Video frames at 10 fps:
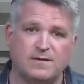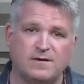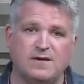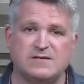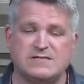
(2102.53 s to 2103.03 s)

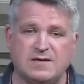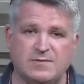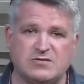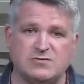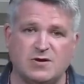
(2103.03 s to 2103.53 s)
He has
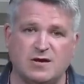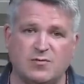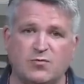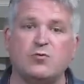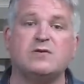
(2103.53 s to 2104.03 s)

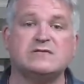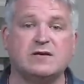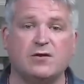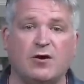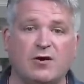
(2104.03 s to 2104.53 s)
demonstrated through his
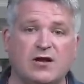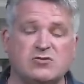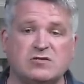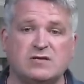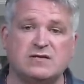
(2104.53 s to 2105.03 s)
incarnation,